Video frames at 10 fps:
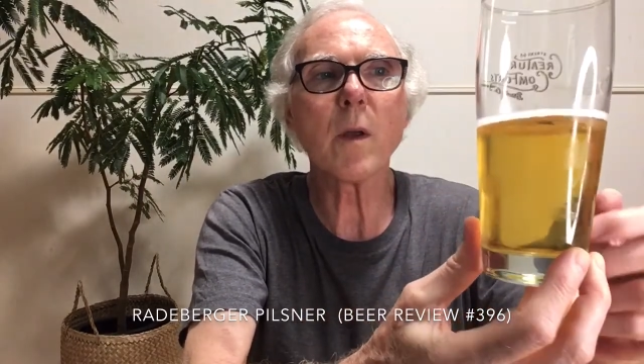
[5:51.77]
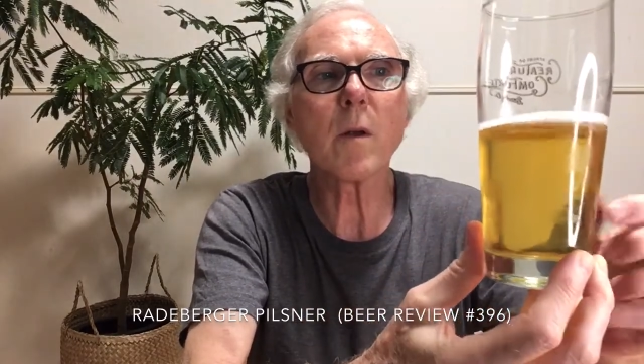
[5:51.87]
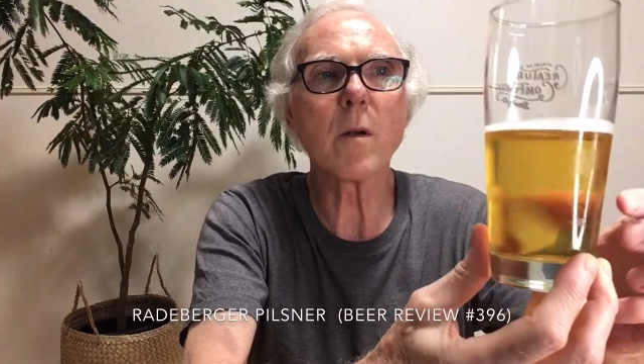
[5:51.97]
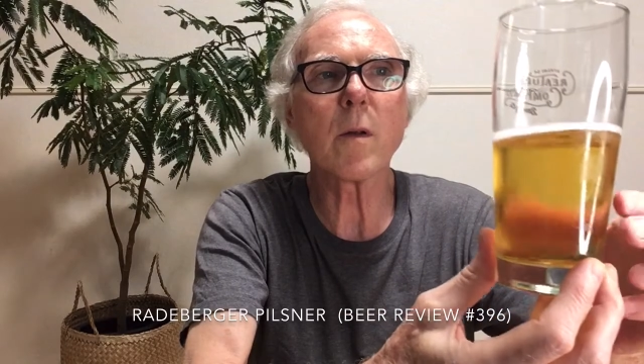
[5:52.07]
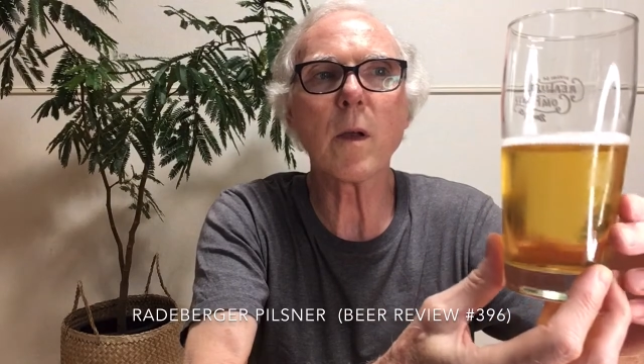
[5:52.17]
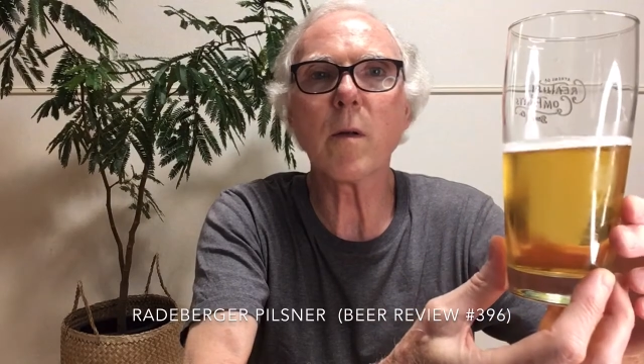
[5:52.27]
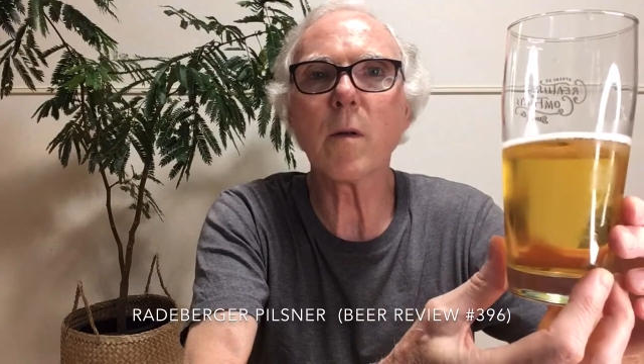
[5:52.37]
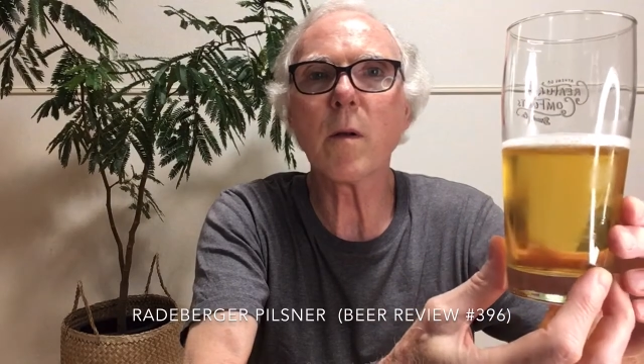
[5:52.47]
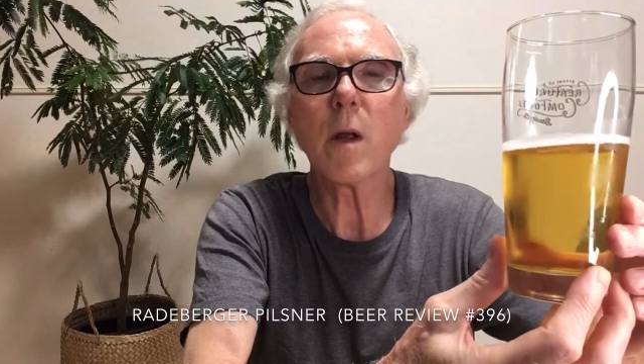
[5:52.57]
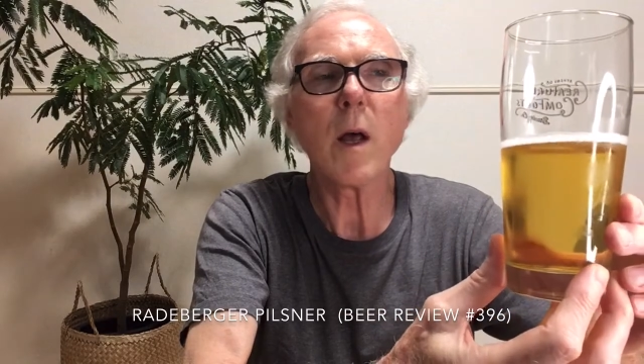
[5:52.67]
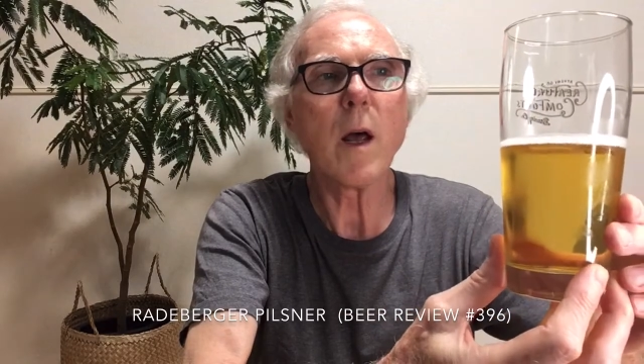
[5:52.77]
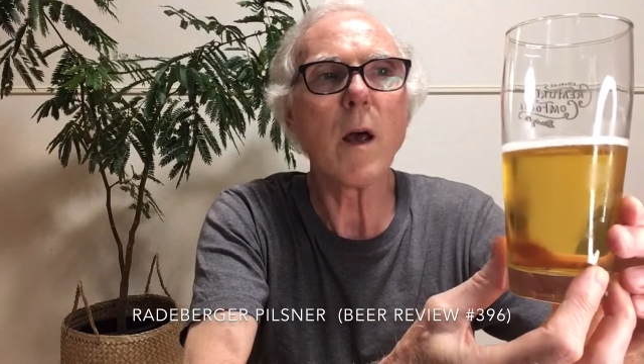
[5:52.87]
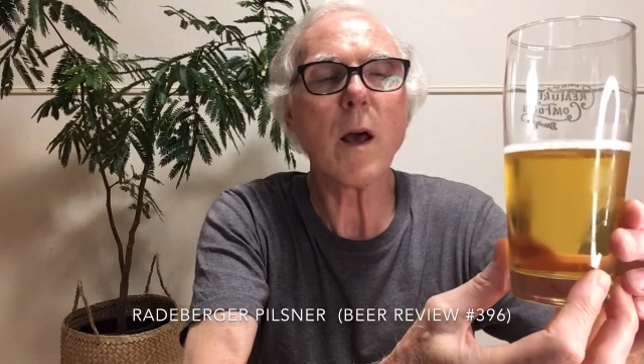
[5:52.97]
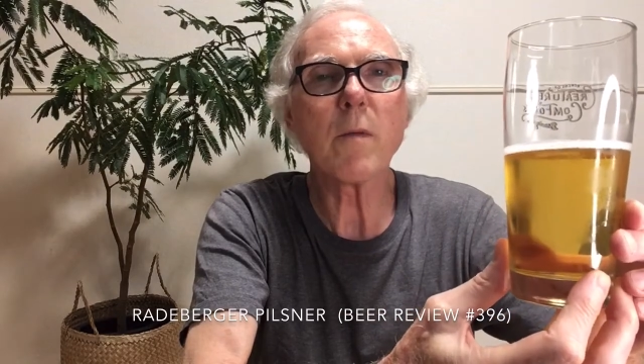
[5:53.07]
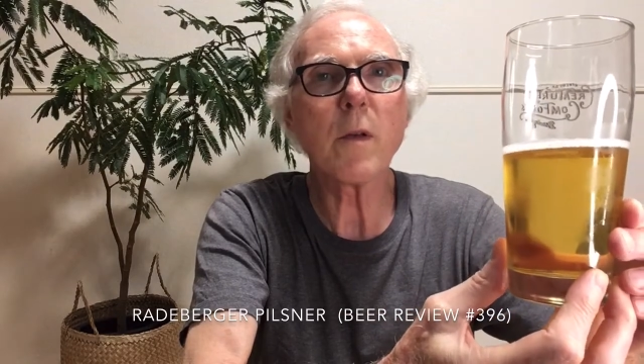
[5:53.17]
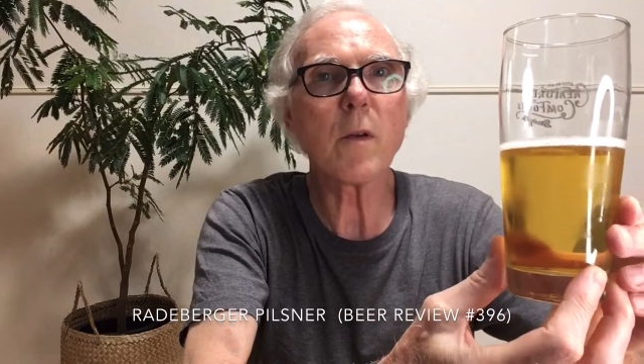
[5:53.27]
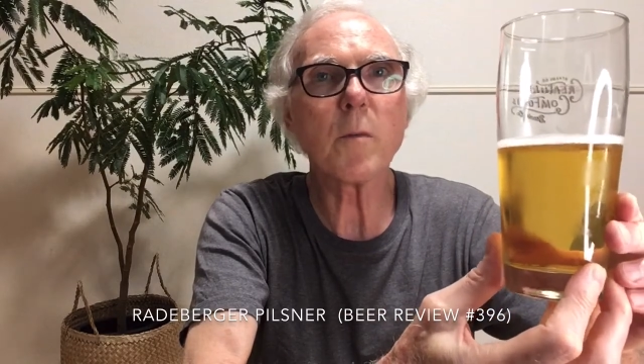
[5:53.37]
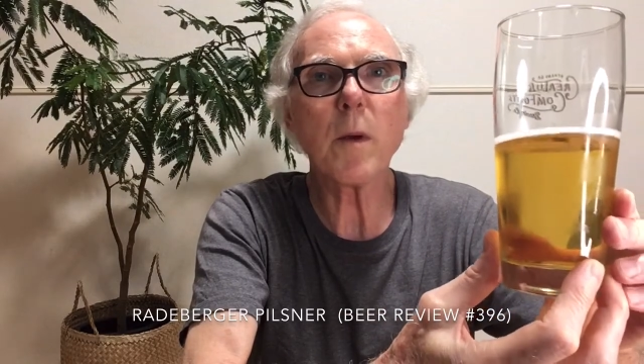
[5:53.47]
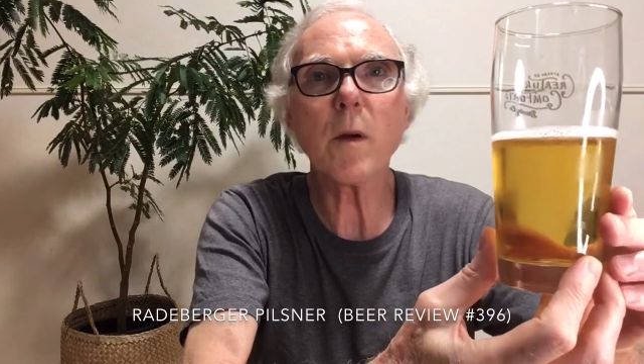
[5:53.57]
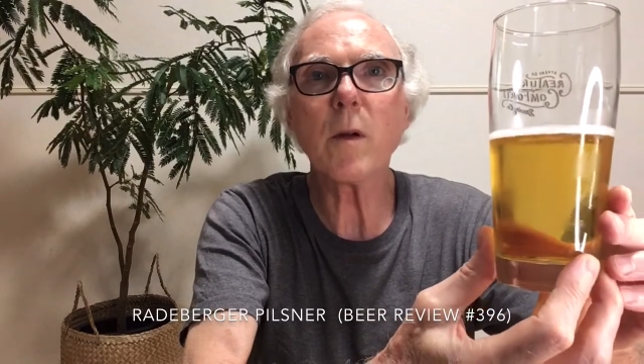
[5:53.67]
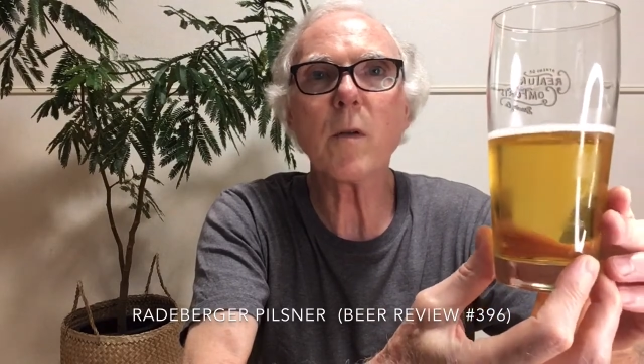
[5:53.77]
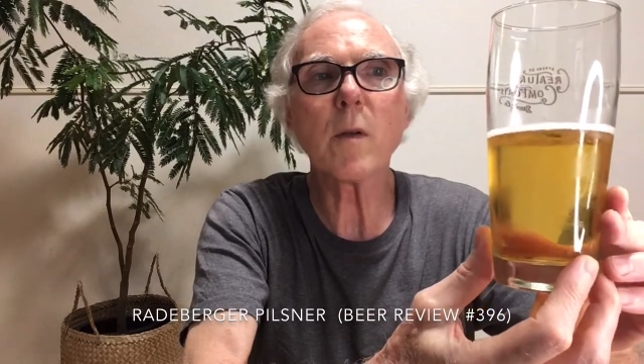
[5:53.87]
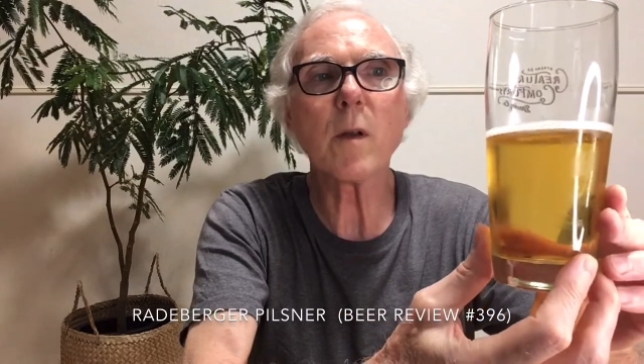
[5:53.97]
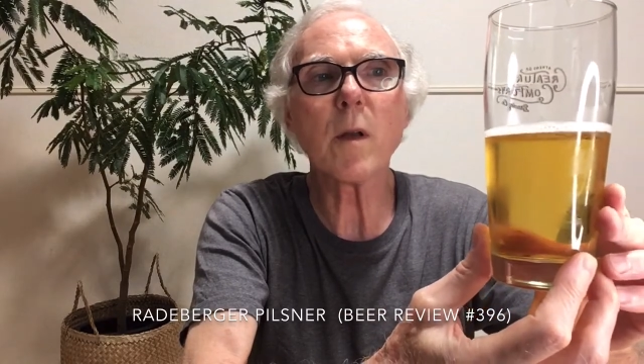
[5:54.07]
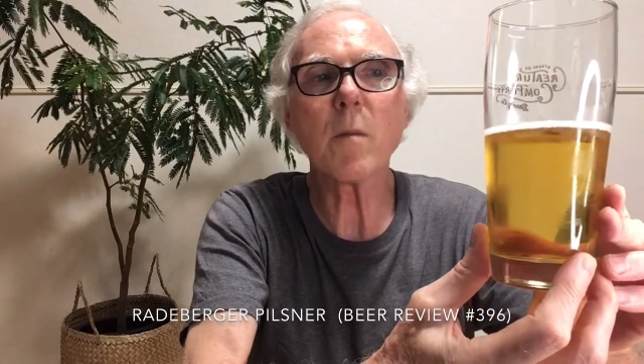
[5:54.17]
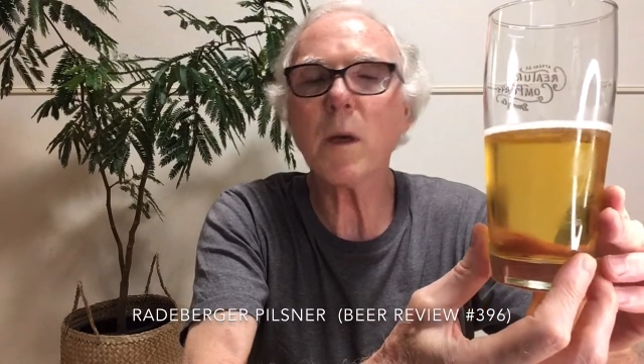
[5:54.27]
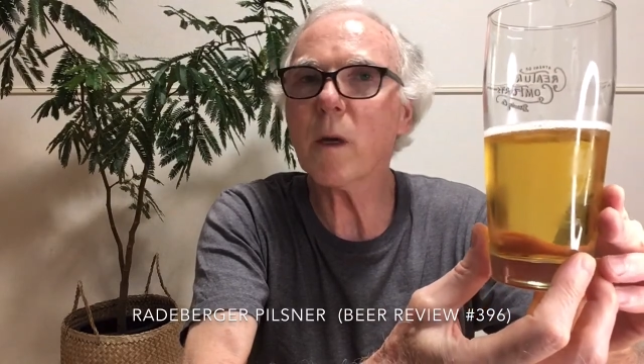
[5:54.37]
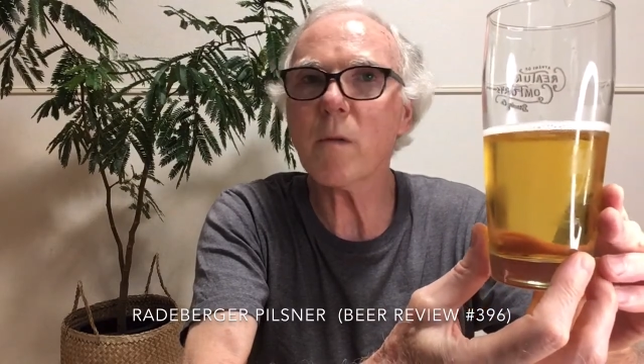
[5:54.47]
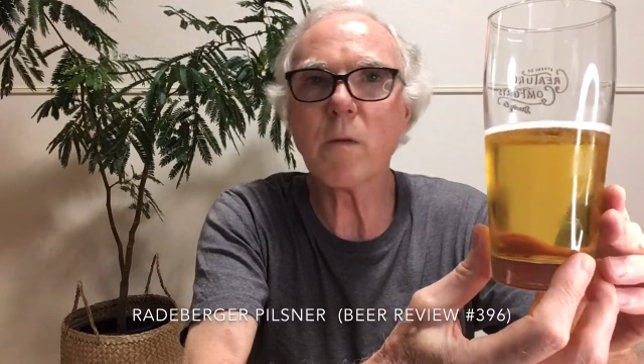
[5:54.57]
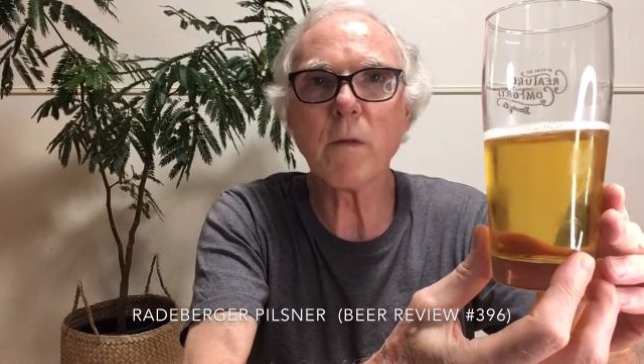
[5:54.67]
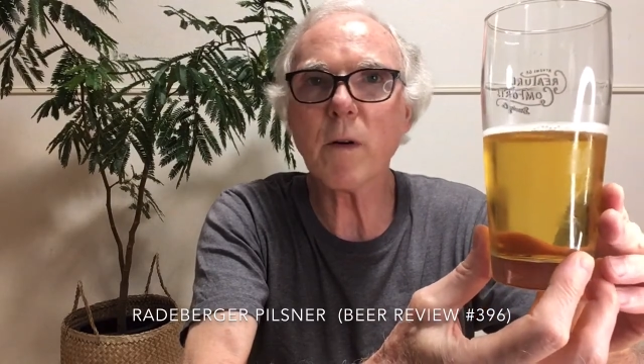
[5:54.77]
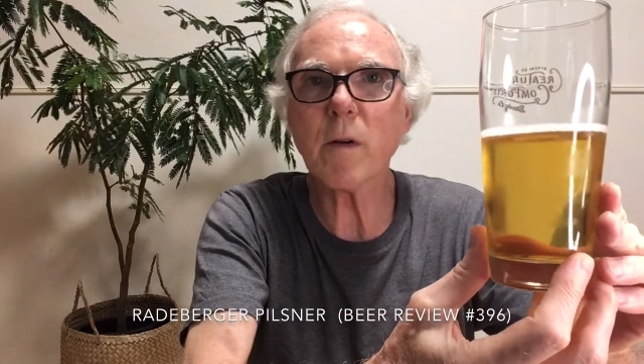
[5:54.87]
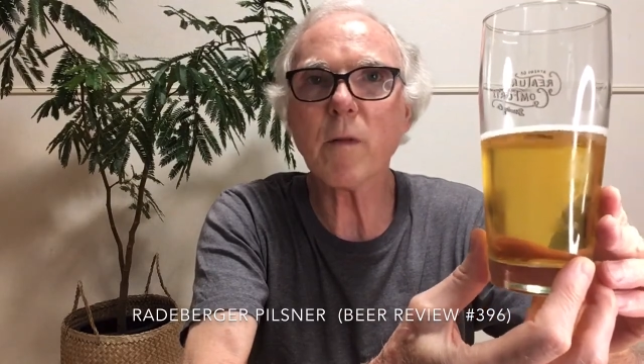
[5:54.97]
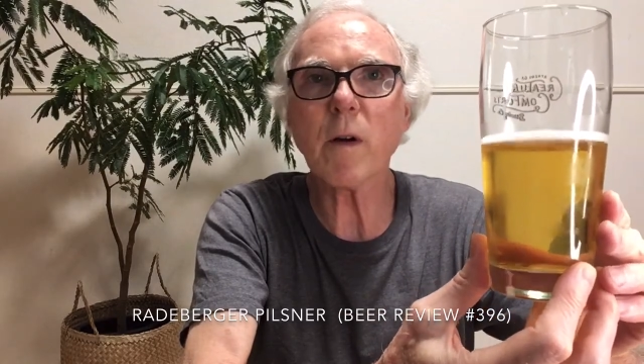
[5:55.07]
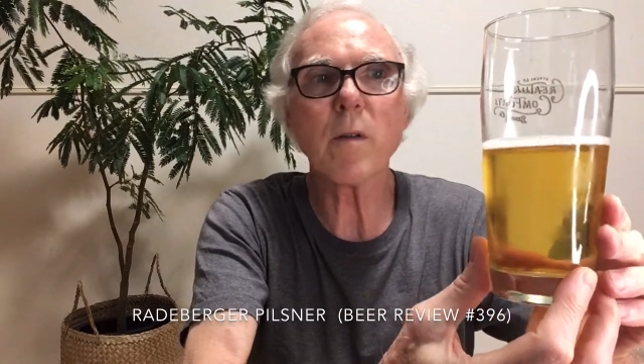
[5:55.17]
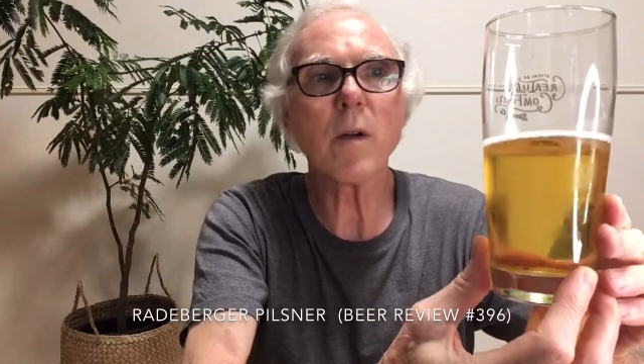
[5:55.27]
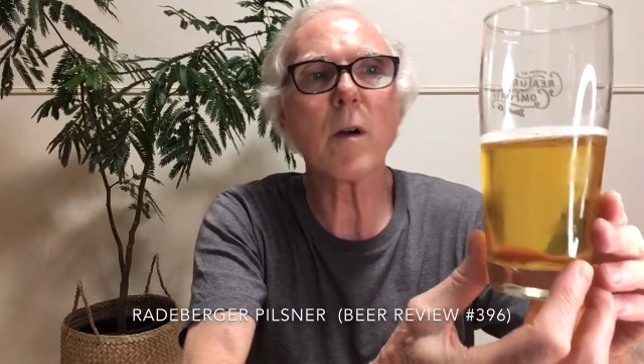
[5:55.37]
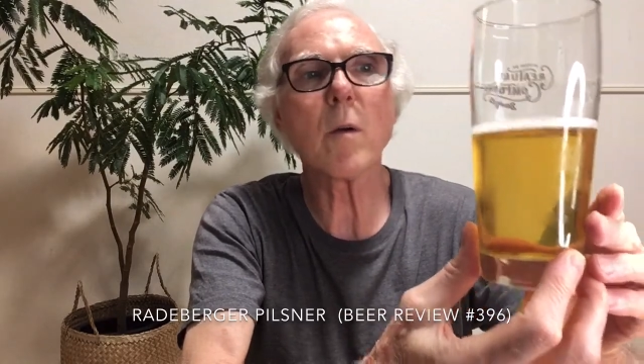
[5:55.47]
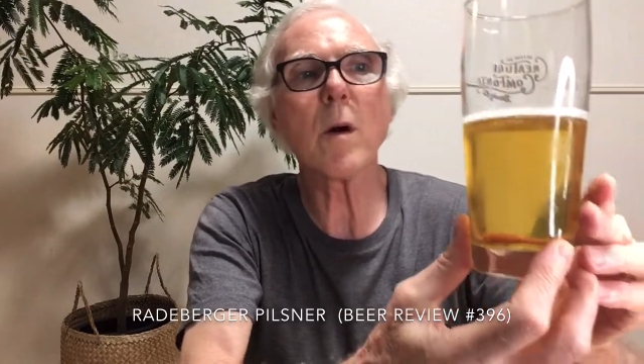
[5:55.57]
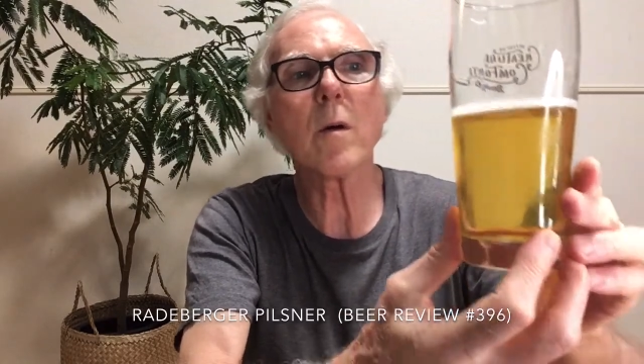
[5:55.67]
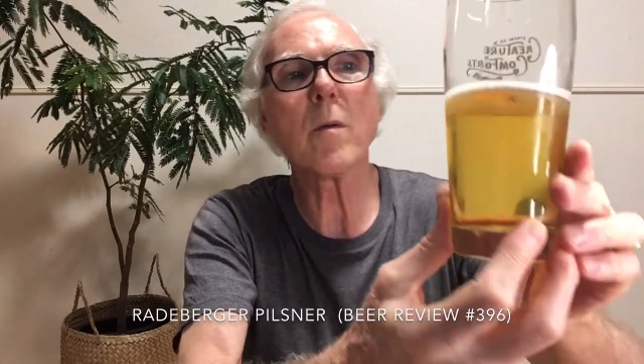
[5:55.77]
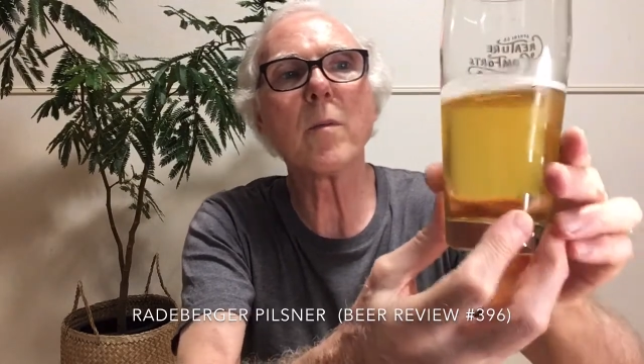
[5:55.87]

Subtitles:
You know, they have the experience and they make it very, very, very well.